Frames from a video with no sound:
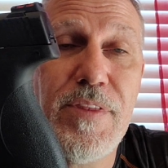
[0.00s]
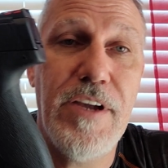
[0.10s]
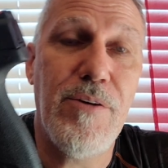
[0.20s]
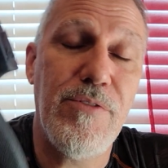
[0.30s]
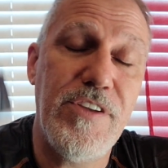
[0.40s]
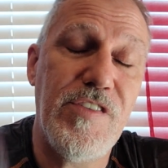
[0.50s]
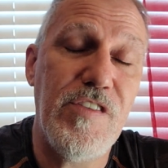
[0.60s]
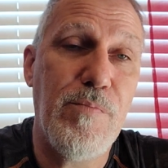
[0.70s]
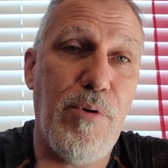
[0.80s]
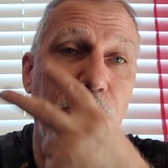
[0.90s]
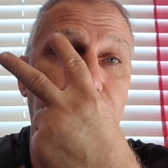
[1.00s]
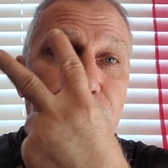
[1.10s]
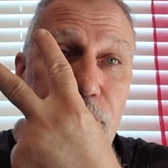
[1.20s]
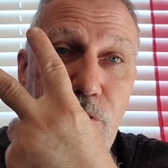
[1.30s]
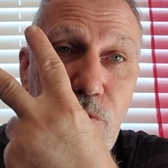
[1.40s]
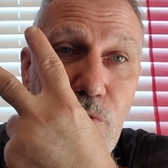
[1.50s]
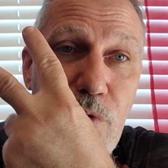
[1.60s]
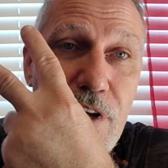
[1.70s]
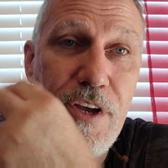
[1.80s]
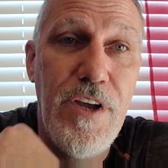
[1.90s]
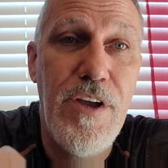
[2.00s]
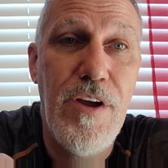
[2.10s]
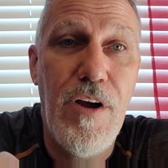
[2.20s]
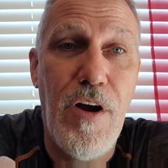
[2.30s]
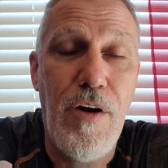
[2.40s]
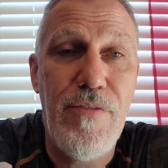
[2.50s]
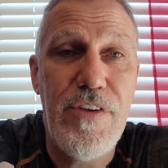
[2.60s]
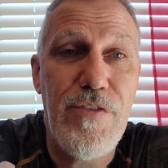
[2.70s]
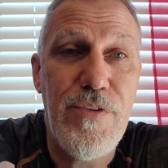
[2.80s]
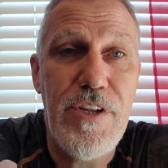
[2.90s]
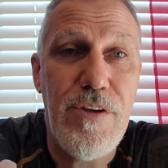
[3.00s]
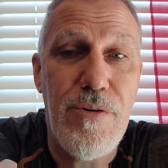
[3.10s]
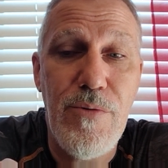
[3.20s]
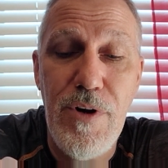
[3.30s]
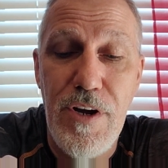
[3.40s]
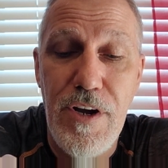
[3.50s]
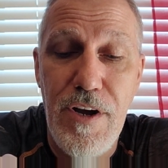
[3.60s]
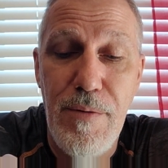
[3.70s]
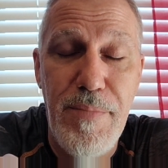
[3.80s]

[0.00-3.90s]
Now, this is part 2 of this video.